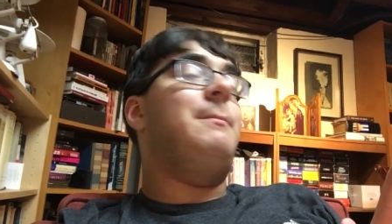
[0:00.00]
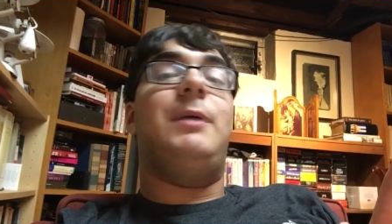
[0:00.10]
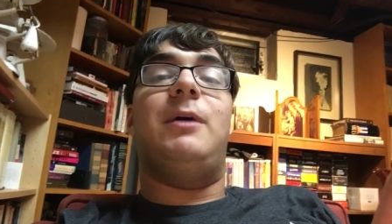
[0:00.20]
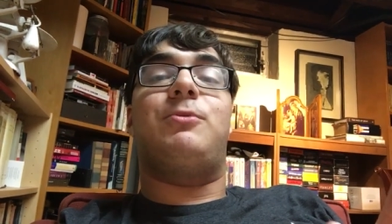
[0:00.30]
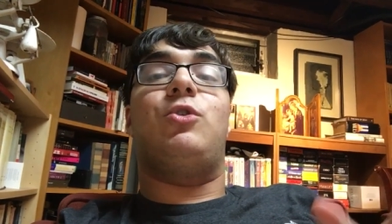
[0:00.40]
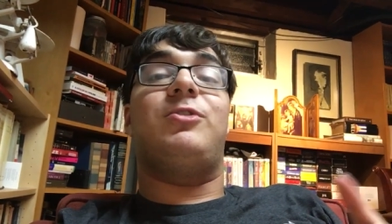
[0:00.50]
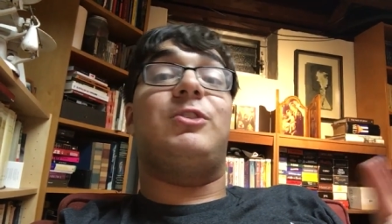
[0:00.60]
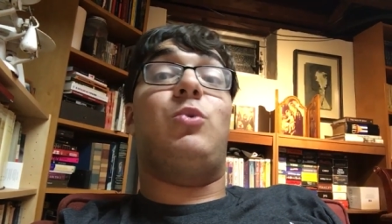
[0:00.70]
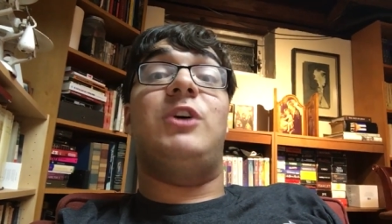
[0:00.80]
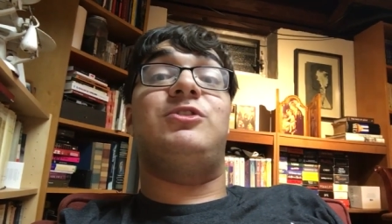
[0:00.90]
But of course,
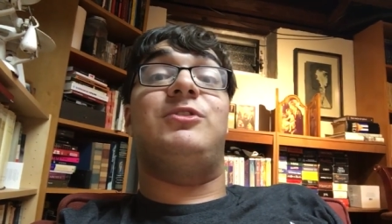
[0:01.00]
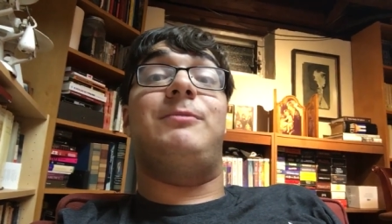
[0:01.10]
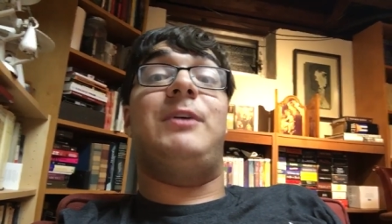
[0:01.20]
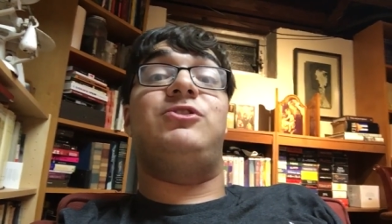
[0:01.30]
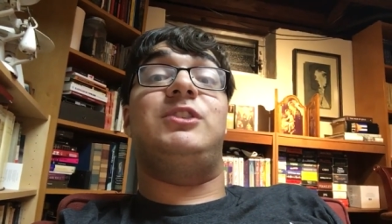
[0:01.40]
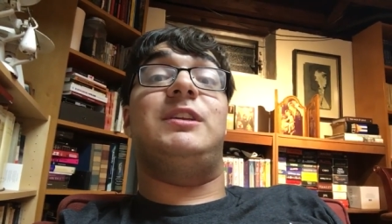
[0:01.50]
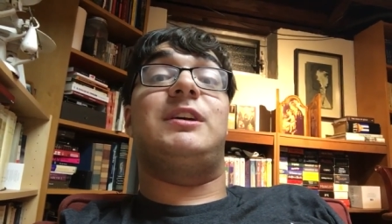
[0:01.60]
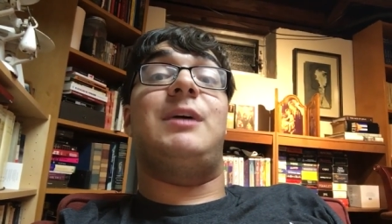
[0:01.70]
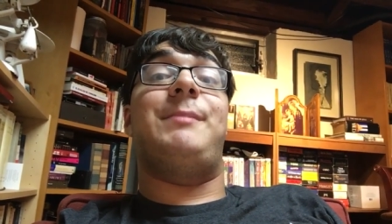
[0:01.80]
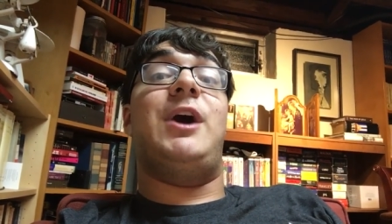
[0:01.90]
the question's eventually going
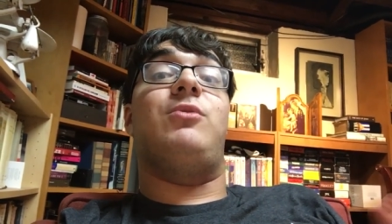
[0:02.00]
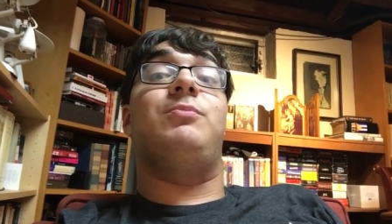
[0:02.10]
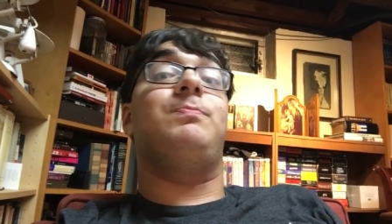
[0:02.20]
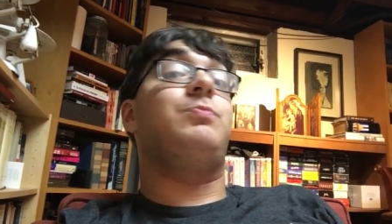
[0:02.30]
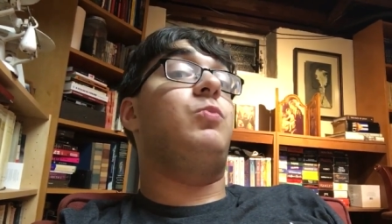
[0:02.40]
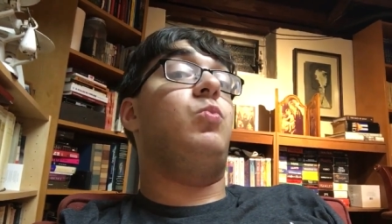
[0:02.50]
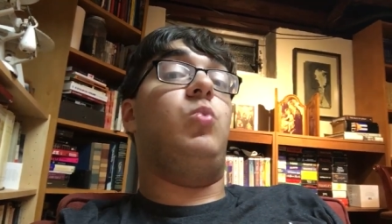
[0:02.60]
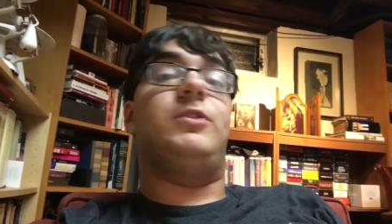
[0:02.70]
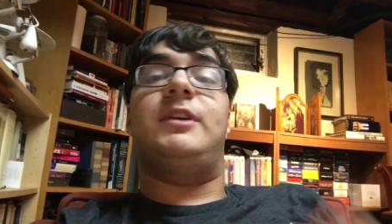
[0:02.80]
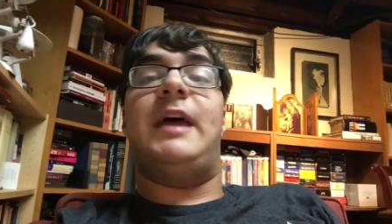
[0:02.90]
to come out
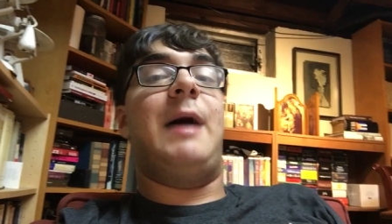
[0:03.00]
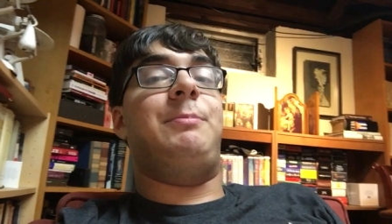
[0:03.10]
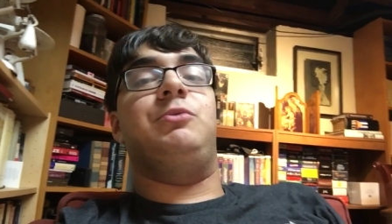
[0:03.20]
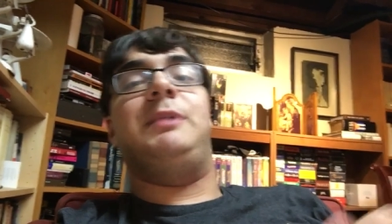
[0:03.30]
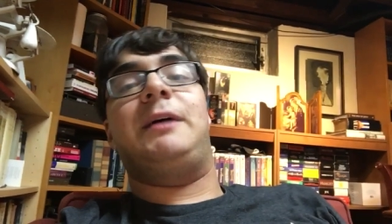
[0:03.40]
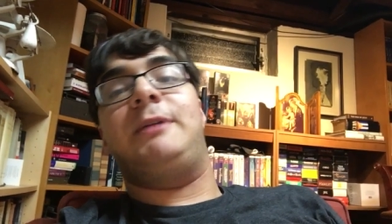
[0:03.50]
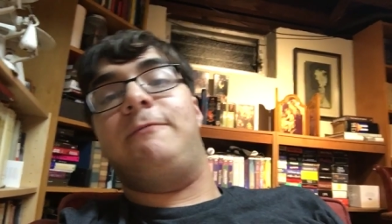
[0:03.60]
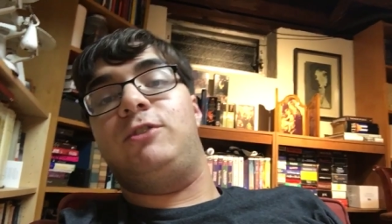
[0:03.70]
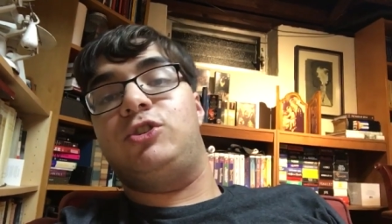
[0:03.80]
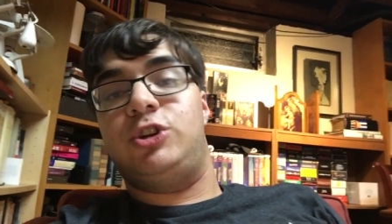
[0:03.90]
what's going to happen with Black
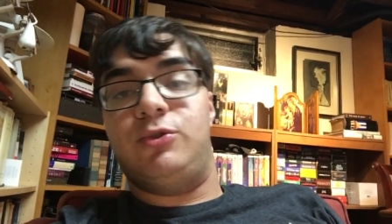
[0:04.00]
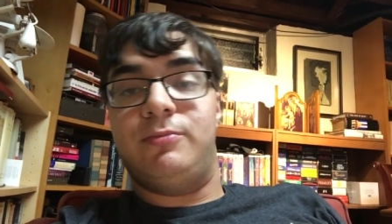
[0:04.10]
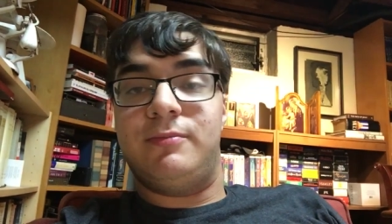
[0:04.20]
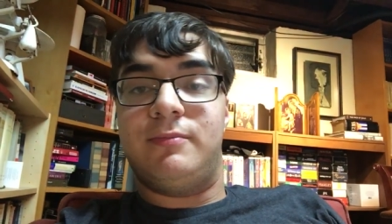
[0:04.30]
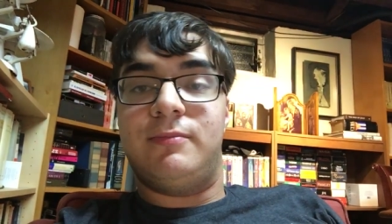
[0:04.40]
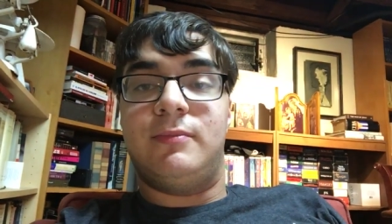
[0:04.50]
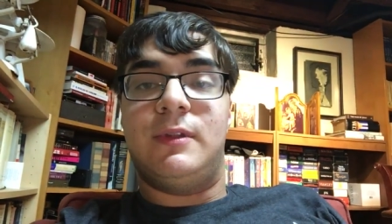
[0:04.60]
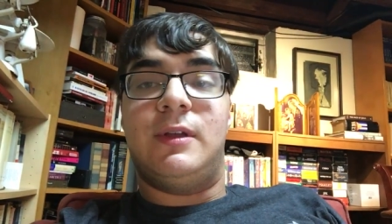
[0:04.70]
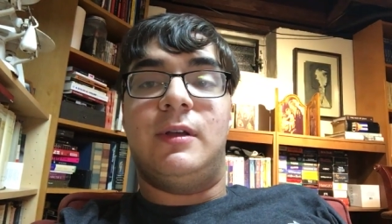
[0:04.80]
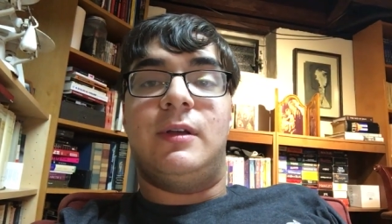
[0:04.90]
Panther 2.
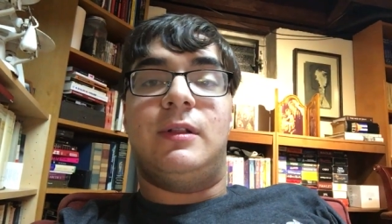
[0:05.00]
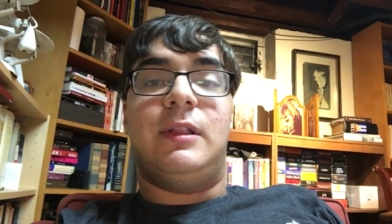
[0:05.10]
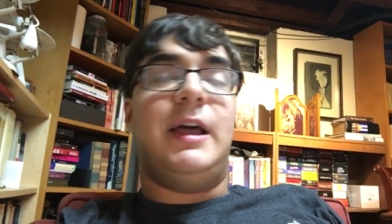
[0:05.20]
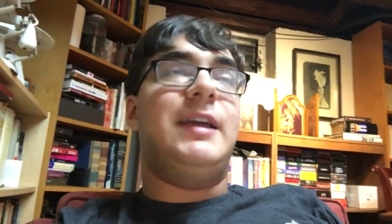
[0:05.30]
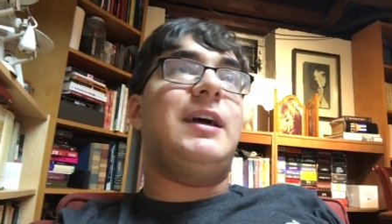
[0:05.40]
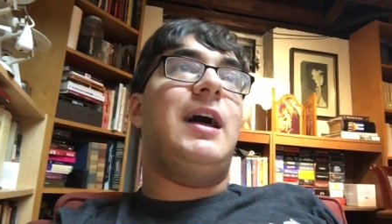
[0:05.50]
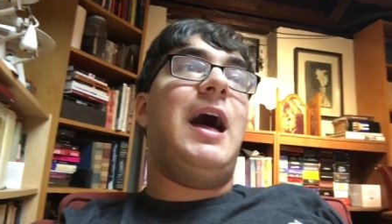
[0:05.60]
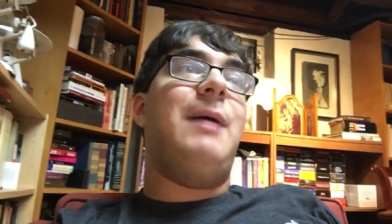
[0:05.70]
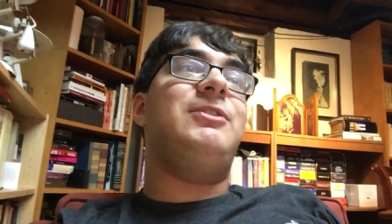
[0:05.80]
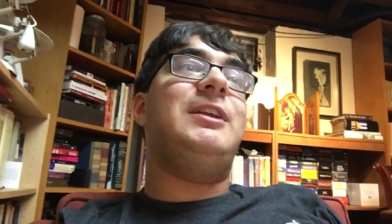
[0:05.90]
Like,
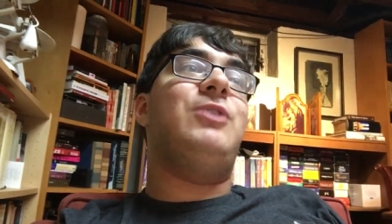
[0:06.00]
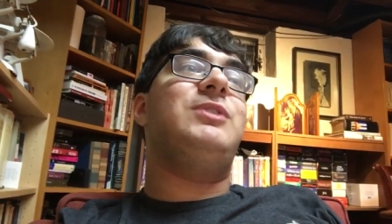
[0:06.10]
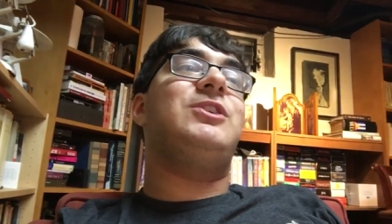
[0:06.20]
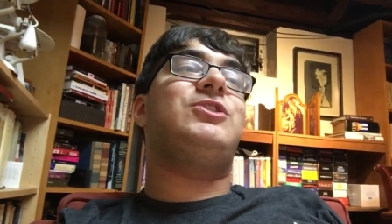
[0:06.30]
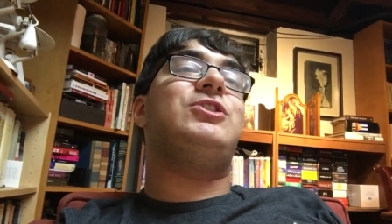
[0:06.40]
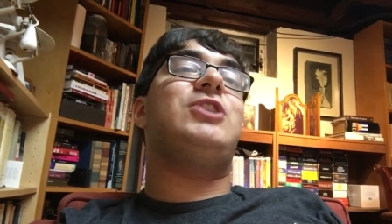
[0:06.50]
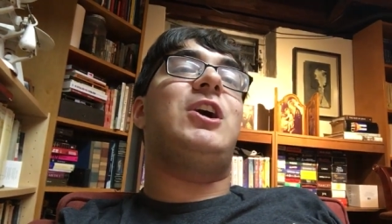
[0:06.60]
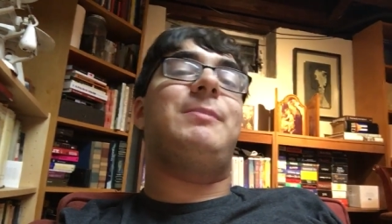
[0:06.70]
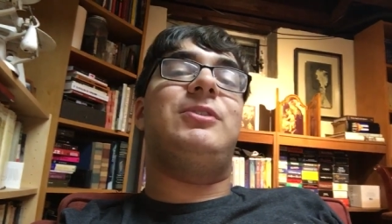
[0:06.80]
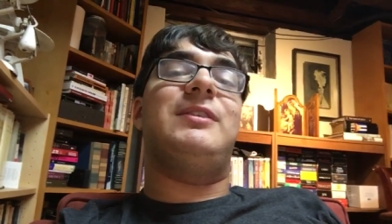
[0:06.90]
obviously, they don't need to start
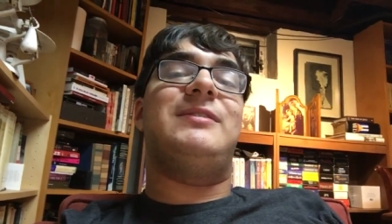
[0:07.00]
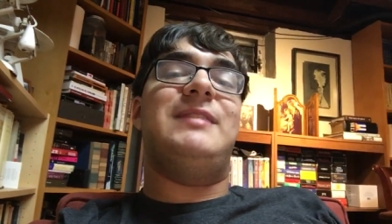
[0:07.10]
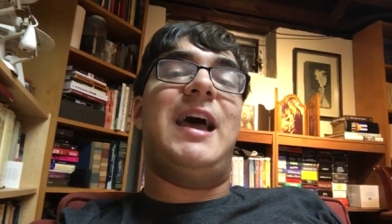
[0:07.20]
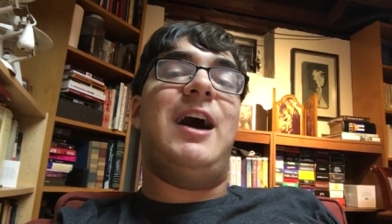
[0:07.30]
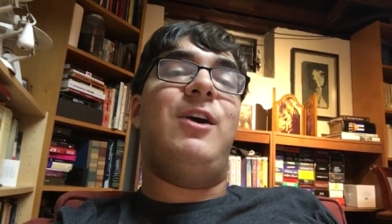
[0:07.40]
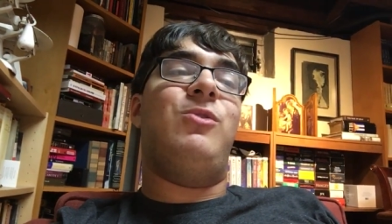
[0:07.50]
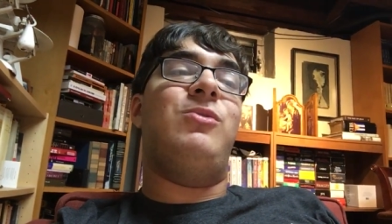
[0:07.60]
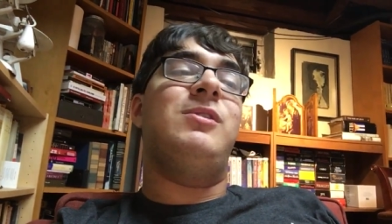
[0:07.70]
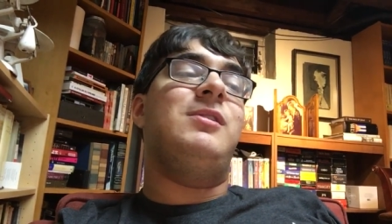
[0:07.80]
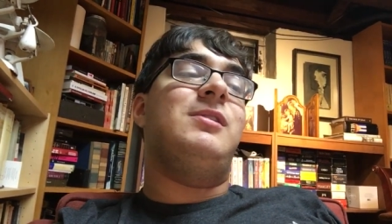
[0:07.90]
talking about this now,
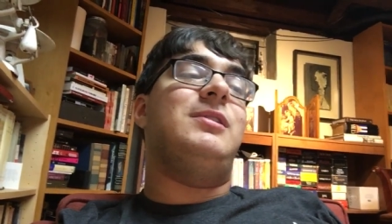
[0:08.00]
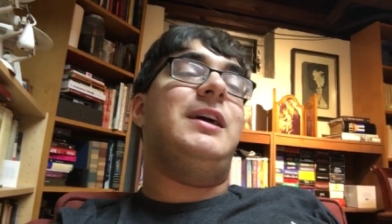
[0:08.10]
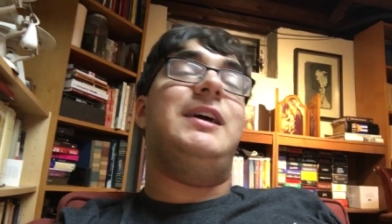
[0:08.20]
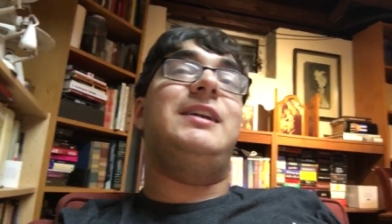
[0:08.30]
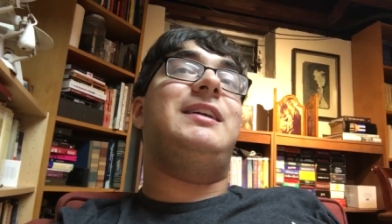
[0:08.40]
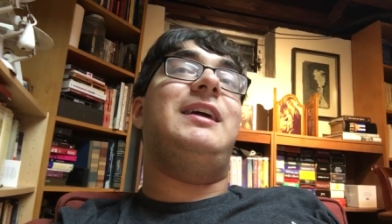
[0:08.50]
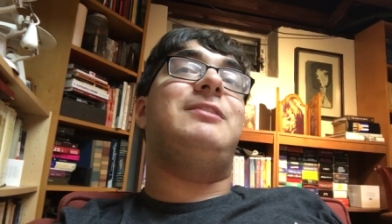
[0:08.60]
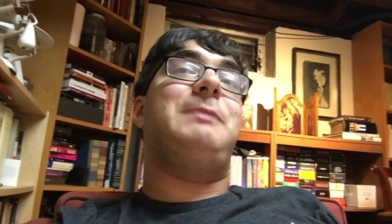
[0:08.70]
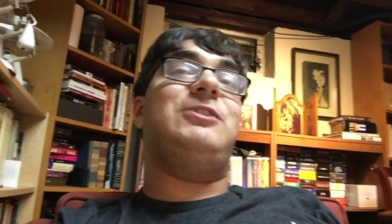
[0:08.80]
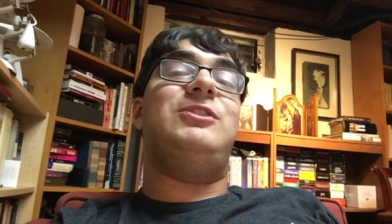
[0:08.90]
like,
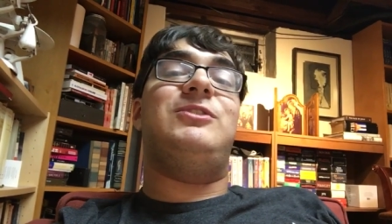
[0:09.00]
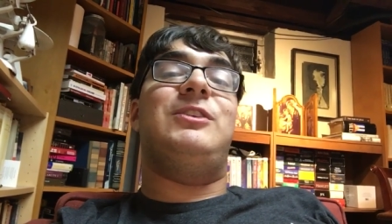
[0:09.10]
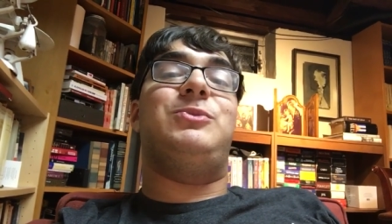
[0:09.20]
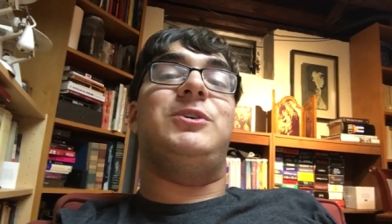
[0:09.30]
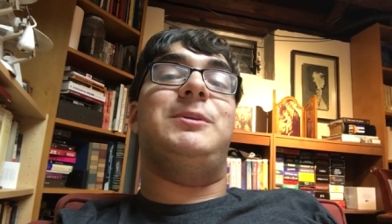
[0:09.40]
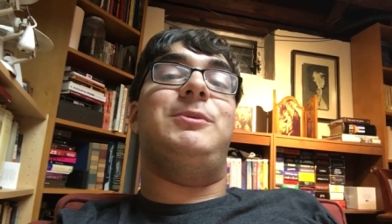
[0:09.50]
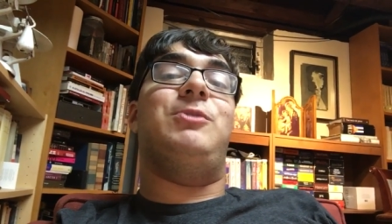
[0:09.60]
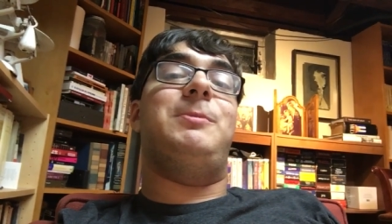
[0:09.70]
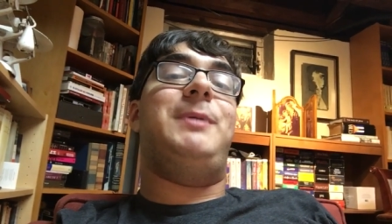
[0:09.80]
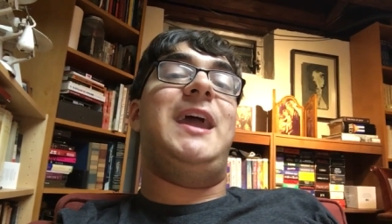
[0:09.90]
especially since we're in the middle
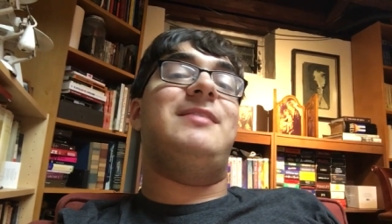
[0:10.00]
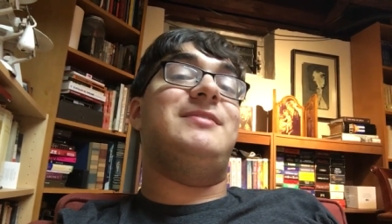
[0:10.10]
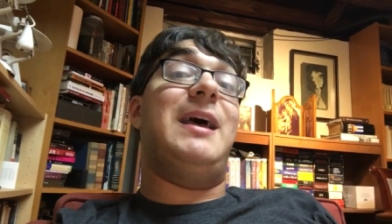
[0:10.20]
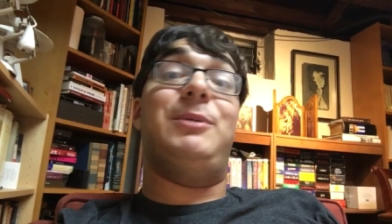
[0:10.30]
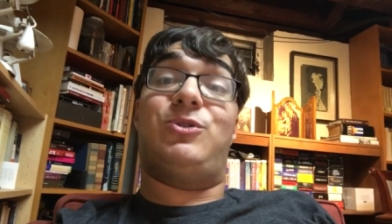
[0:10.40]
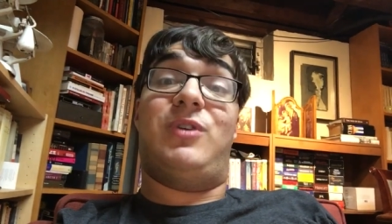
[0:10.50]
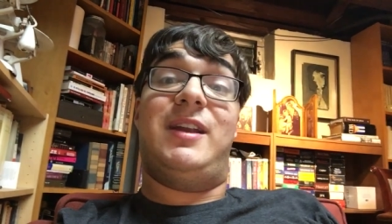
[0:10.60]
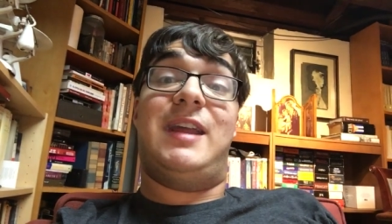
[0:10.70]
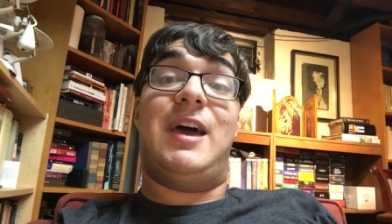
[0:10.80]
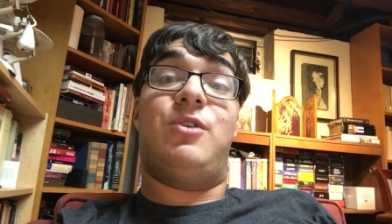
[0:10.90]
of a pandemic
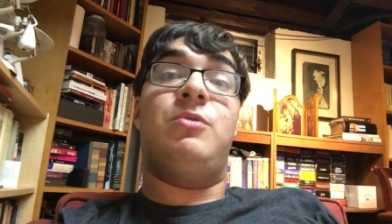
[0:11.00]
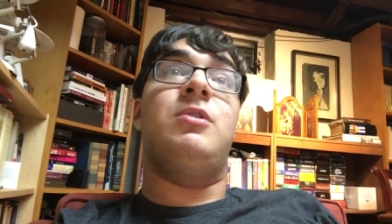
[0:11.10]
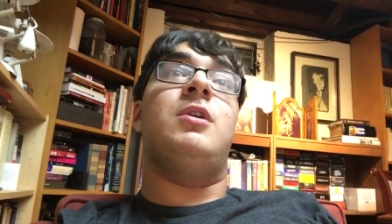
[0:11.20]
right now.